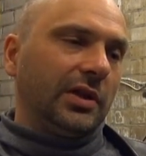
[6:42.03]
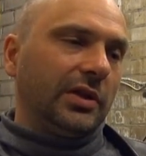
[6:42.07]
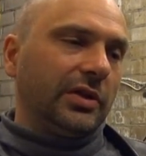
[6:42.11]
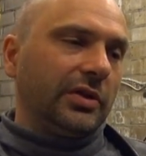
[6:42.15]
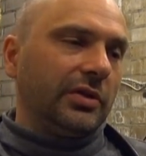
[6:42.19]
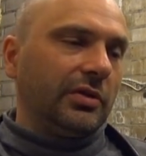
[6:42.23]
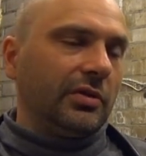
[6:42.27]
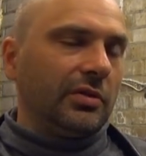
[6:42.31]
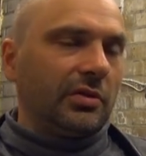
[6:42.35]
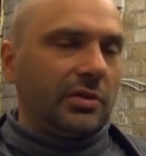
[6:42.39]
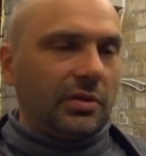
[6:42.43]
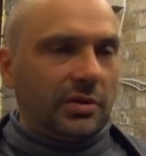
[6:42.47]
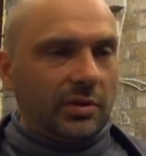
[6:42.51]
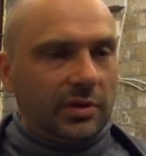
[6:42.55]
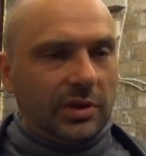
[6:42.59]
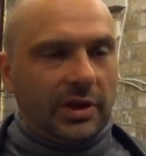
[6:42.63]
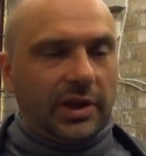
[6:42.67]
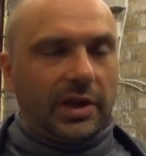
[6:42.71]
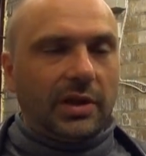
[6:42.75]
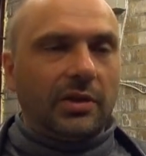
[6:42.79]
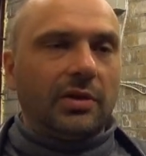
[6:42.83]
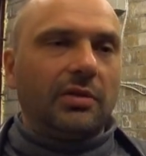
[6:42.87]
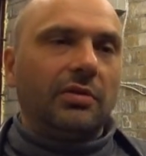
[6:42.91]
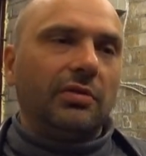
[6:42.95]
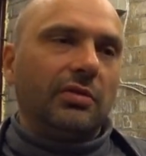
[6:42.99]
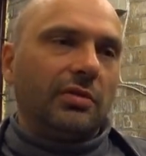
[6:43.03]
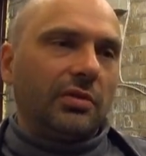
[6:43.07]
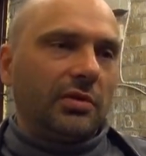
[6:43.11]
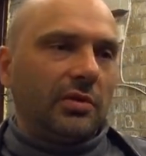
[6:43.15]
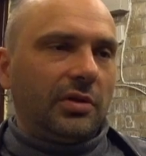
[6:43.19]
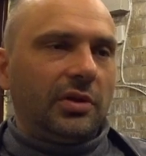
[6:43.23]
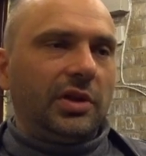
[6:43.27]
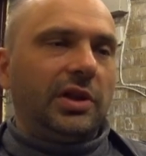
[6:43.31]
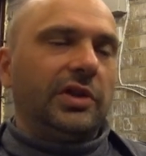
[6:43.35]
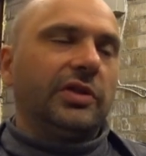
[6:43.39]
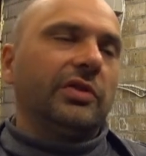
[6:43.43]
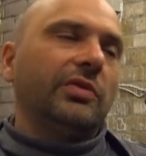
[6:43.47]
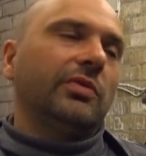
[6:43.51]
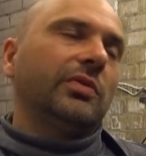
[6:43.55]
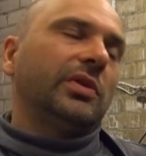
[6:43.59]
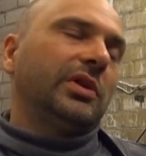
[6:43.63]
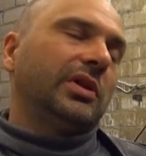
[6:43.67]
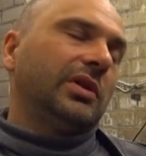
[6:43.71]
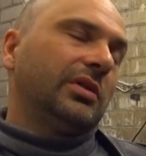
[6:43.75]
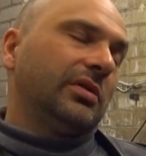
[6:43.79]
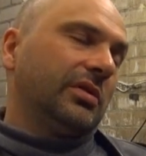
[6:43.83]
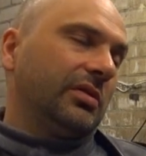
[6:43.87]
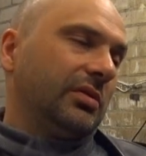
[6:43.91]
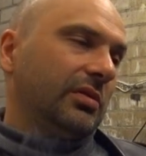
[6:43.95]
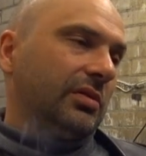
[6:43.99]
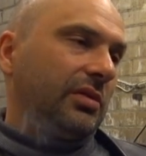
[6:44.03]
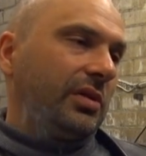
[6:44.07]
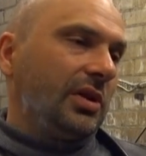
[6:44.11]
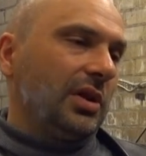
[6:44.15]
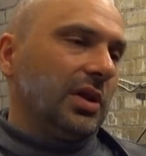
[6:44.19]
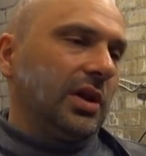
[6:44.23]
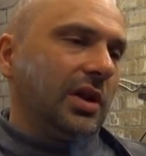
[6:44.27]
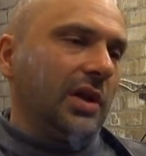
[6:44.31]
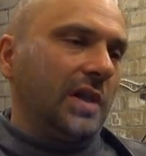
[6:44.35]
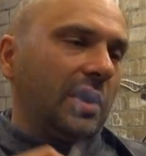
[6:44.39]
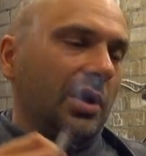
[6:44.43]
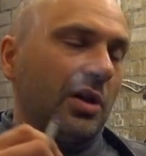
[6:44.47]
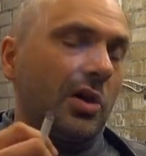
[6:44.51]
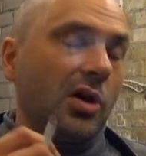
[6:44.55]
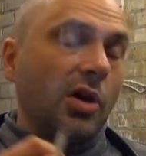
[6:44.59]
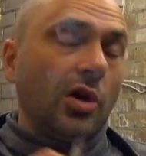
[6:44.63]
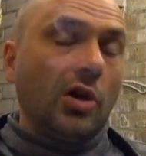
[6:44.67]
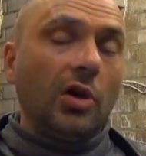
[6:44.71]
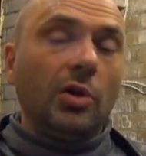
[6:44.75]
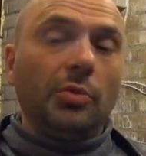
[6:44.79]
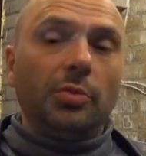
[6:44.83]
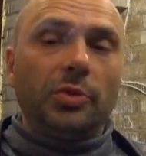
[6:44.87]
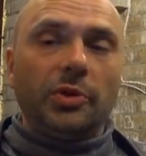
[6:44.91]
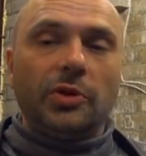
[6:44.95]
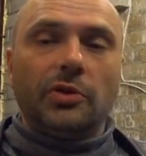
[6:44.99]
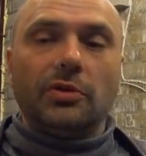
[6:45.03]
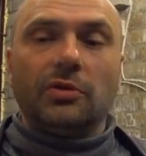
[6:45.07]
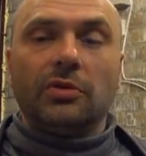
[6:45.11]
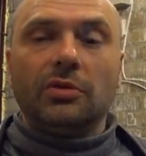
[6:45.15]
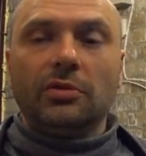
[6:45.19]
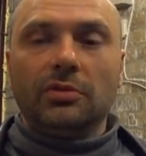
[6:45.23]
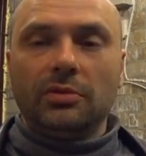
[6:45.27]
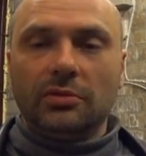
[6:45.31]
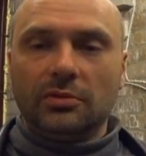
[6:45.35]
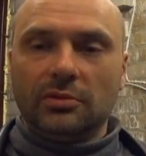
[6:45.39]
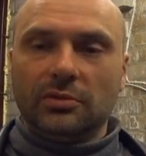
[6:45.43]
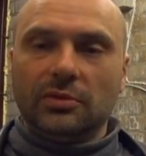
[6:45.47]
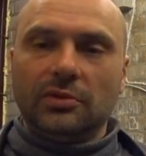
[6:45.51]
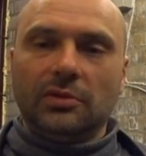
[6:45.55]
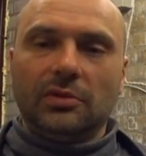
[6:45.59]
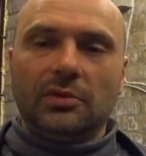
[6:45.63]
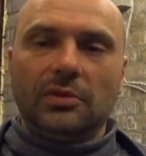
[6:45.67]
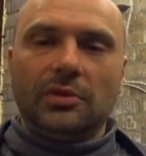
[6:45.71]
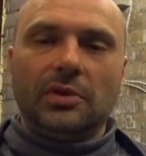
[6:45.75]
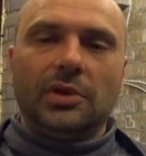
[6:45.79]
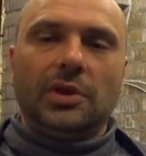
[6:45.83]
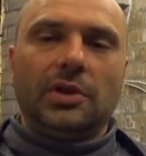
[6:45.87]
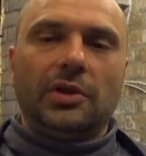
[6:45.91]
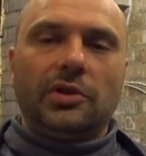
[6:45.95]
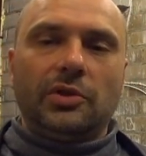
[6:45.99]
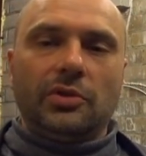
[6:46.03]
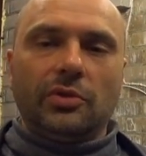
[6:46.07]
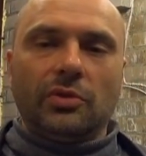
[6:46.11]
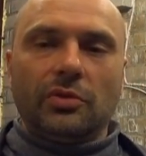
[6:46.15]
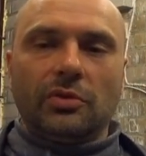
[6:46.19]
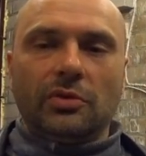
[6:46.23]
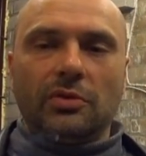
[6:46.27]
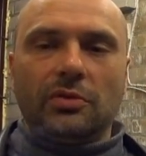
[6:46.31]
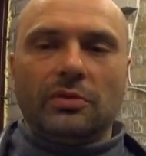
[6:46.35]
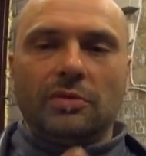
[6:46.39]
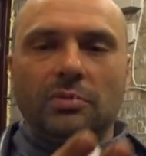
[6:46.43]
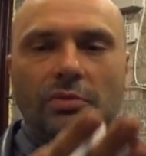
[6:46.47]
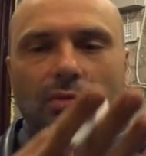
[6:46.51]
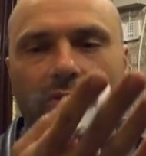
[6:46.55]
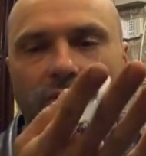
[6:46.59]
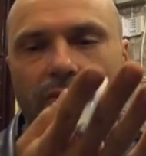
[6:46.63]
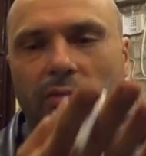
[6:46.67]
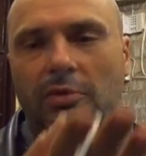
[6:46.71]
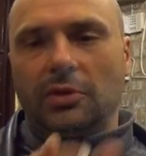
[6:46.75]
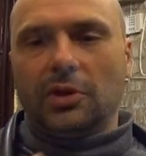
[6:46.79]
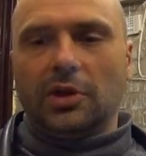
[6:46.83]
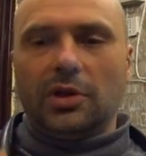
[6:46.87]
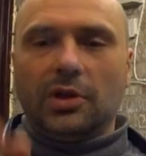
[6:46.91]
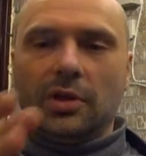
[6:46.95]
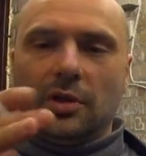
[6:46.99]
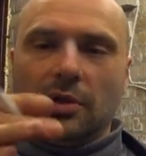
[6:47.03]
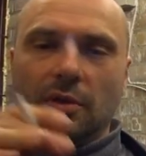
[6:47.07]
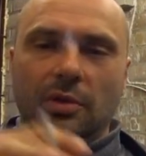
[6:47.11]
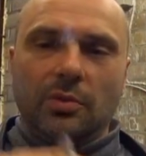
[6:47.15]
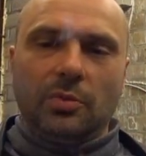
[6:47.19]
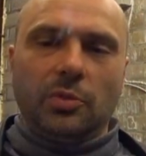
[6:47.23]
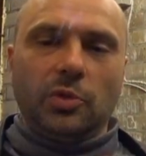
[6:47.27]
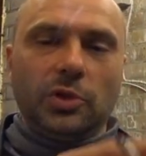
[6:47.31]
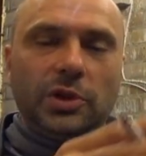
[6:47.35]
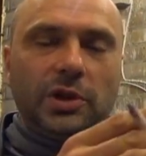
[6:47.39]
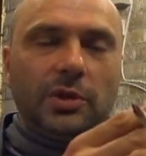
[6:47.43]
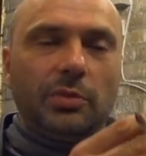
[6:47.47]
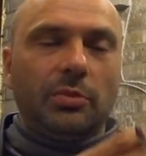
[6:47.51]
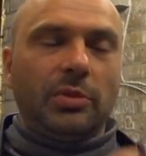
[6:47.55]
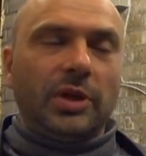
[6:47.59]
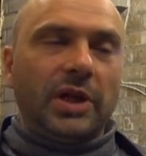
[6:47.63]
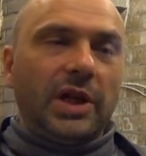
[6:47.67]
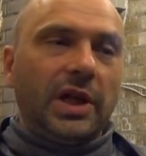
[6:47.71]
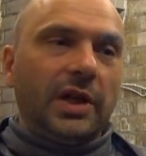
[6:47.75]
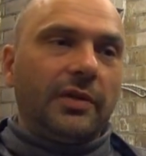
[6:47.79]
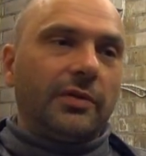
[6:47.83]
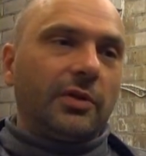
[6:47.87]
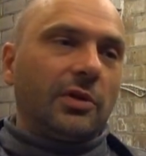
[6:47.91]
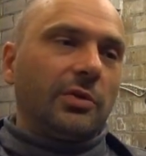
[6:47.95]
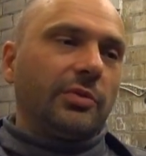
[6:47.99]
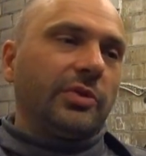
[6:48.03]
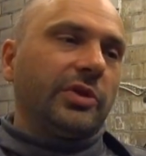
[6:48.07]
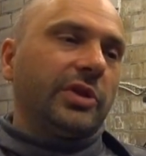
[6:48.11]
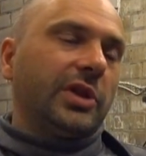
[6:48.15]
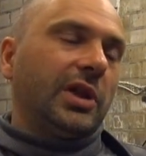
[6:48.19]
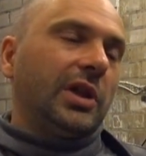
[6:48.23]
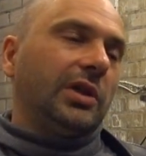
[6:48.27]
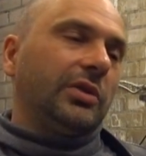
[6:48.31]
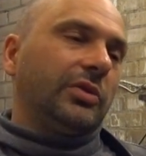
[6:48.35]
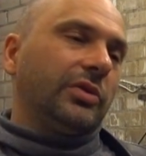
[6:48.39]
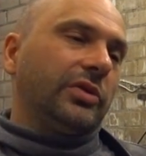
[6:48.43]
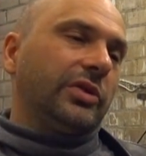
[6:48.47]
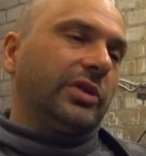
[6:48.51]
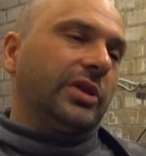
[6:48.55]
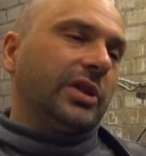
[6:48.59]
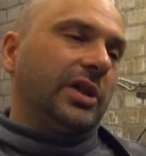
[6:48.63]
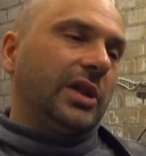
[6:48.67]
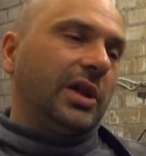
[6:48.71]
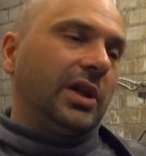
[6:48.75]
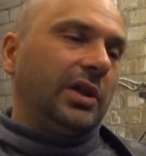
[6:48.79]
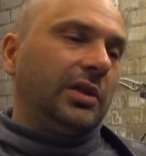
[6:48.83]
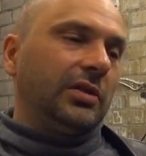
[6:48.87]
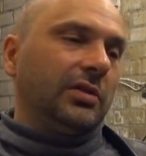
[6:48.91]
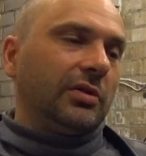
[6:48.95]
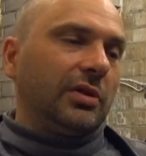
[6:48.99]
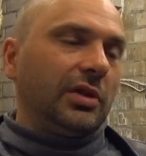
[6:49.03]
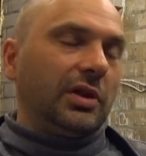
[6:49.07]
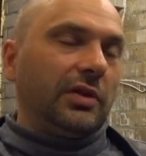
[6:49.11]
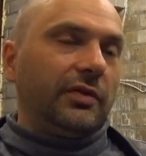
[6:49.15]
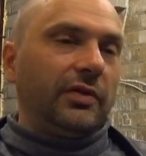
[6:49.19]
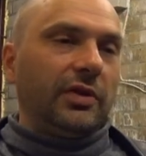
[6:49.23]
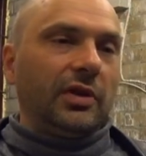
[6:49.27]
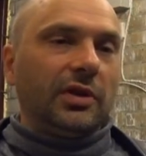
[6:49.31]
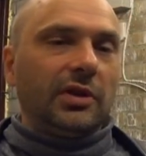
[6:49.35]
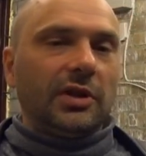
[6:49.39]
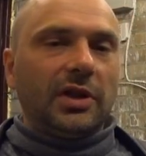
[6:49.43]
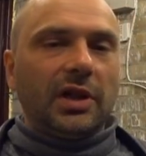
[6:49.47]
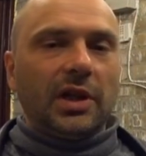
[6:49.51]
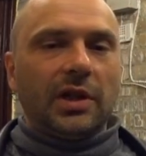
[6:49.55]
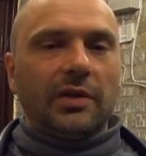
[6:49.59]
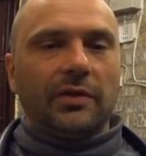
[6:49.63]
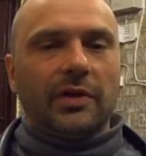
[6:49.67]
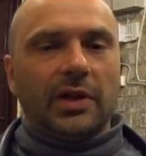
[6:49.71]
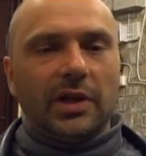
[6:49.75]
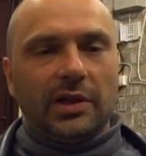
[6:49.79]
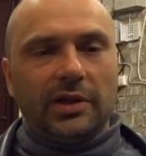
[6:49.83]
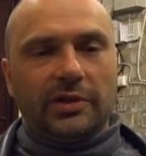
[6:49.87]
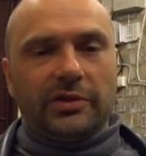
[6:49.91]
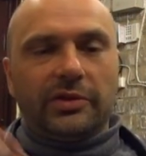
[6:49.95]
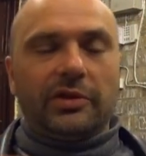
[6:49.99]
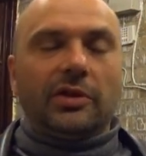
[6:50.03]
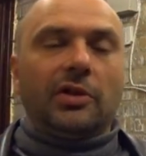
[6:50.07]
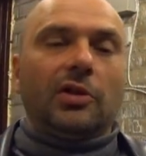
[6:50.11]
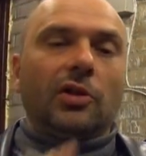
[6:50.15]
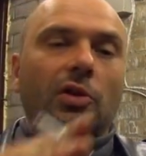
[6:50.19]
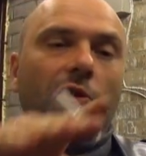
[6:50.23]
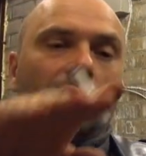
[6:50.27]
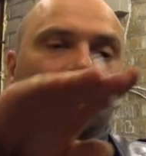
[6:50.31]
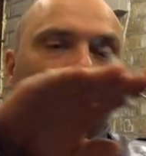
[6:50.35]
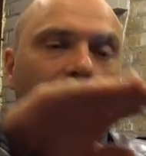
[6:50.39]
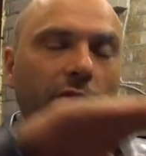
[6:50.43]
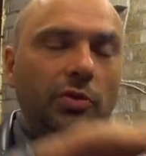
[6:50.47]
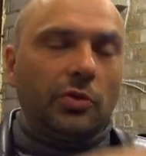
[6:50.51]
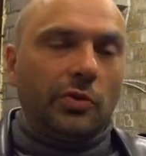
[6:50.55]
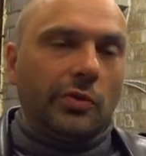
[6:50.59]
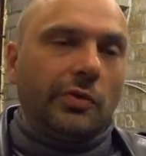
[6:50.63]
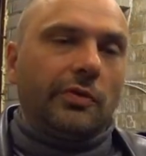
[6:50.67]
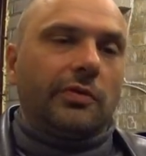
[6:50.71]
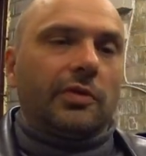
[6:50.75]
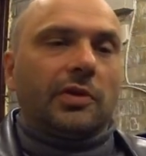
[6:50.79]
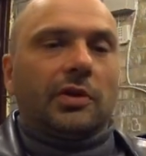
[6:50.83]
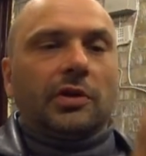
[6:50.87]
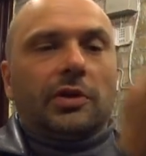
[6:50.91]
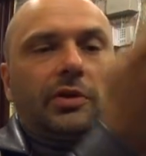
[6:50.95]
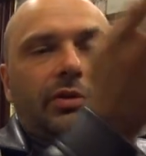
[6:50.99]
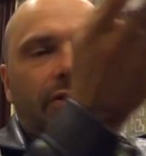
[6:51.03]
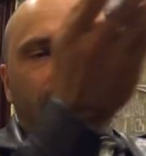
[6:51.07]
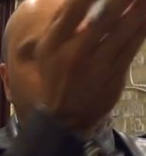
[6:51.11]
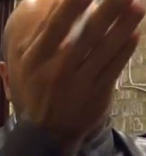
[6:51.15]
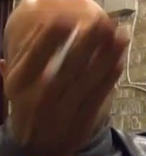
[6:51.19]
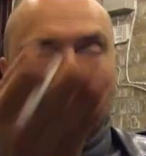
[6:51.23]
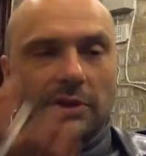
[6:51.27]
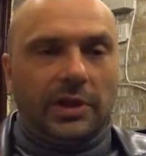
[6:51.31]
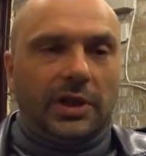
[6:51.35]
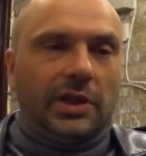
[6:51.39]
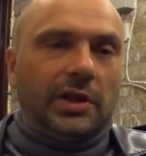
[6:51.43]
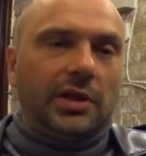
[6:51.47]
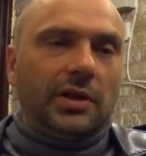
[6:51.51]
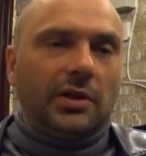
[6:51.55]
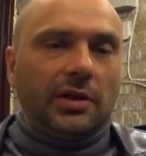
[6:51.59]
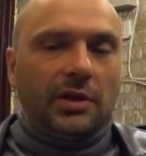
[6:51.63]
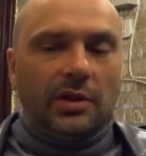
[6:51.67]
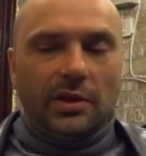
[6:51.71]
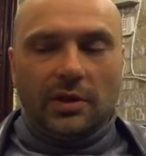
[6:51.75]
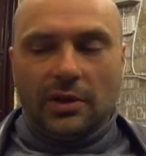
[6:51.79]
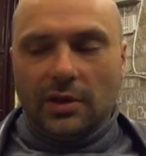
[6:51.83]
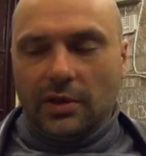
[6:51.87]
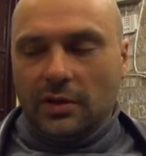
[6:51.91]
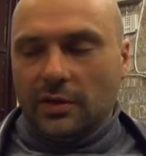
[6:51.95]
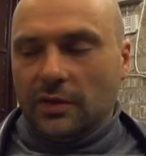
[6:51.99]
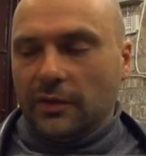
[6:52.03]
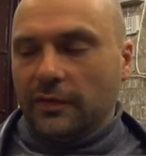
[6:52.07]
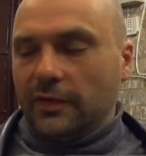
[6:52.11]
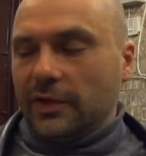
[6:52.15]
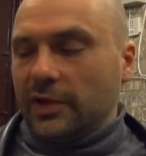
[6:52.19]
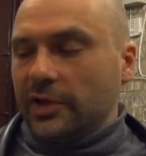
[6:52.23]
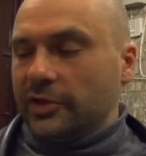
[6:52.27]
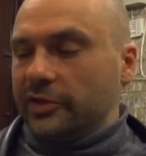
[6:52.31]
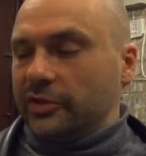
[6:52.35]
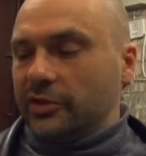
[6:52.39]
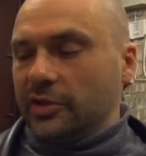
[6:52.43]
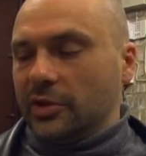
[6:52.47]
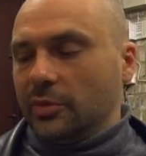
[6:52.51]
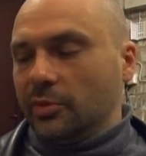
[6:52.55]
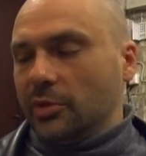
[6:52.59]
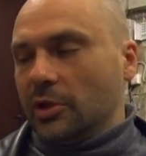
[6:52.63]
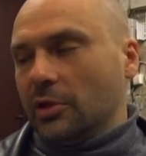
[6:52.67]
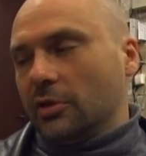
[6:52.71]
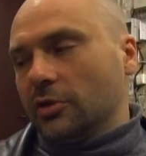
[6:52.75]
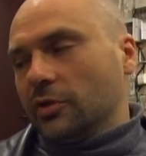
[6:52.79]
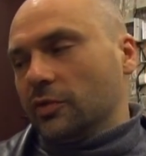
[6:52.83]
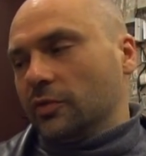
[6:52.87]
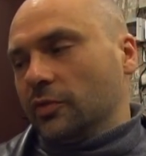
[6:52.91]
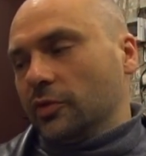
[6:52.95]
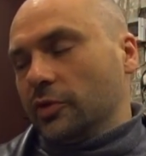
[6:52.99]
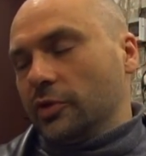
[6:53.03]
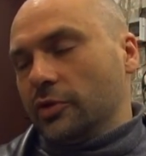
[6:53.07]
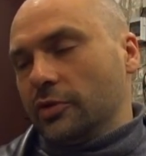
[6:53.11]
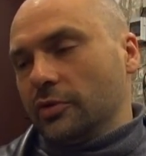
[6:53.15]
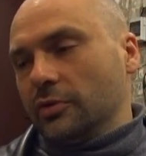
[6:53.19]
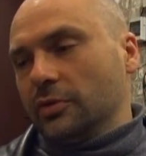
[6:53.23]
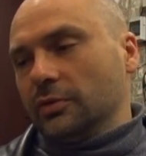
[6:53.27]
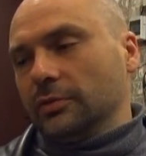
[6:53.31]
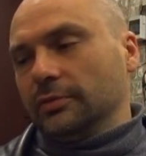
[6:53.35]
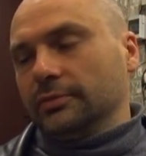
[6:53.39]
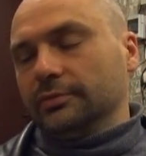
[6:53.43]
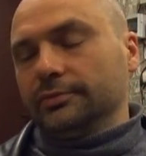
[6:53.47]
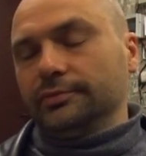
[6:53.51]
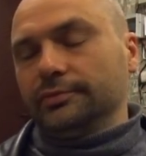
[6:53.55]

It's not like, it doesn't want to help you to put the bike from side to side or anything like that. It doesn't help you over, like a faster rebound would do.